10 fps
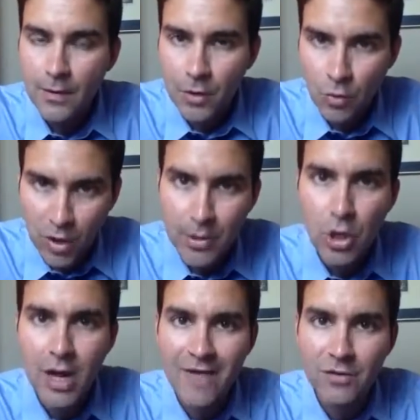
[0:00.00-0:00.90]

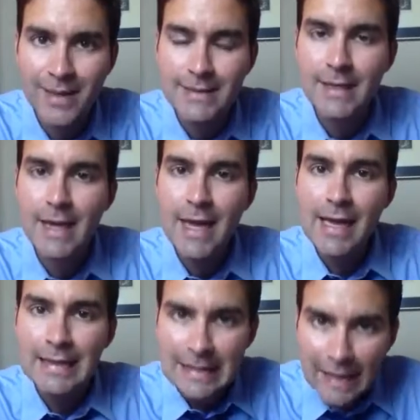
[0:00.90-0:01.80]
Criminal government
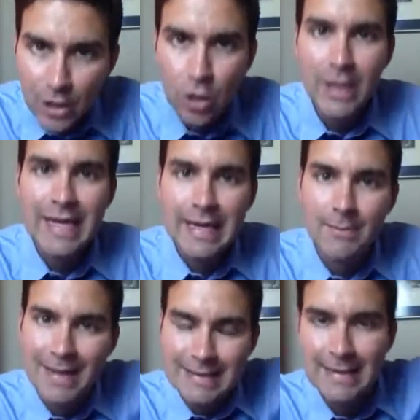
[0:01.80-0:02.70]
literally
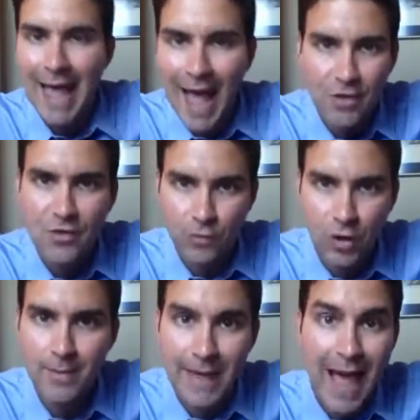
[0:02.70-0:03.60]
committing acts of
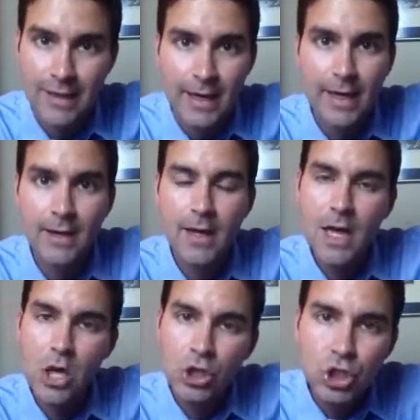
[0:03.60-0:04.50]
criminality
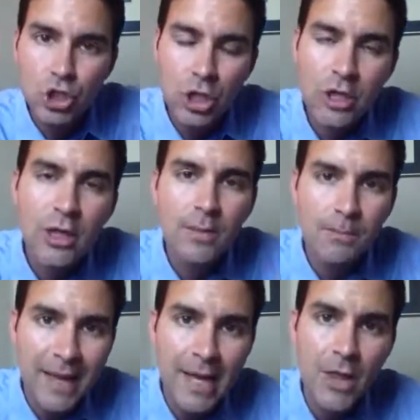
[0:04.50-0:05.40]
should
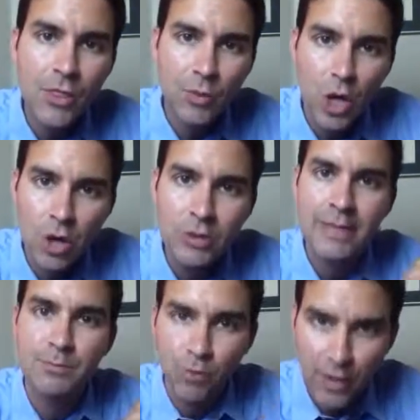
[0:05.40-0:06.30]
be thrown
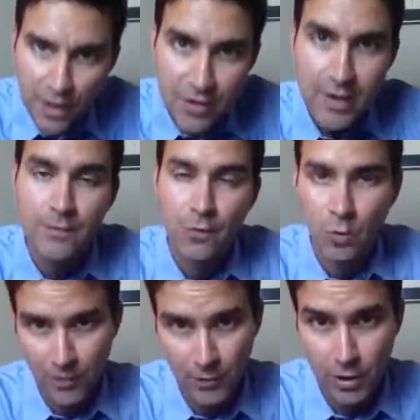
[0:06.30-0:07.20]
in prison for
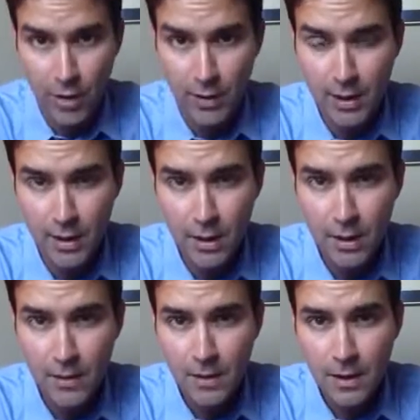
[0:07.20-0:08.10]
what they're doing.
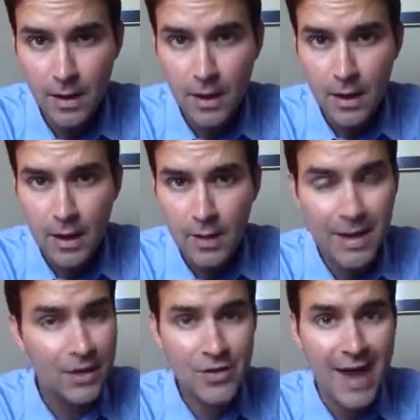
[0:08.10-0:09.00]

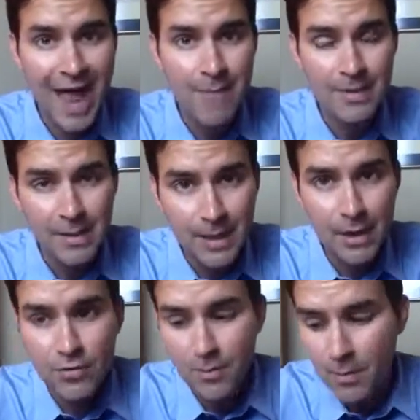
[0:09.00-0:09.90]
But it's not happening. But
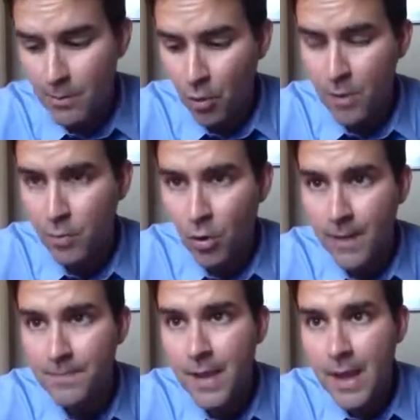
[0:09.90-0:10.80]
here's an important
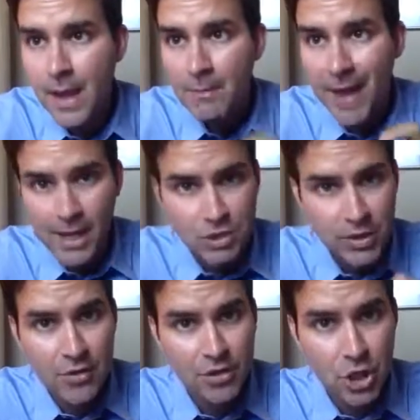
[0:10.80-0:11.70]
point.
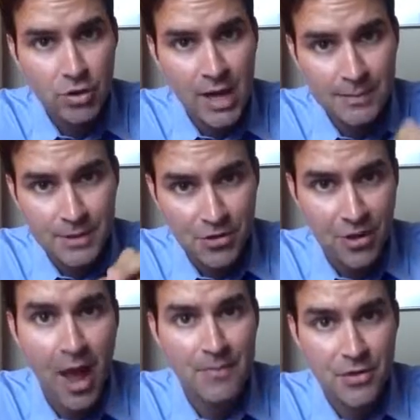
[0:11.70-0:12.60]
Patriots showed up to
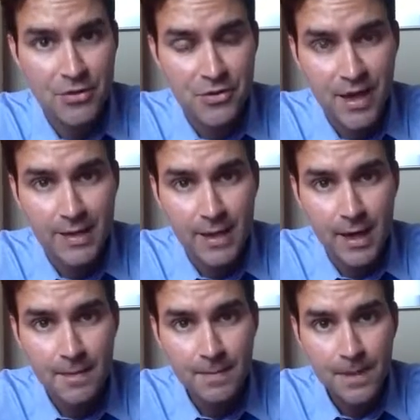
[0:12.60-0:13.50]
stop this insanity,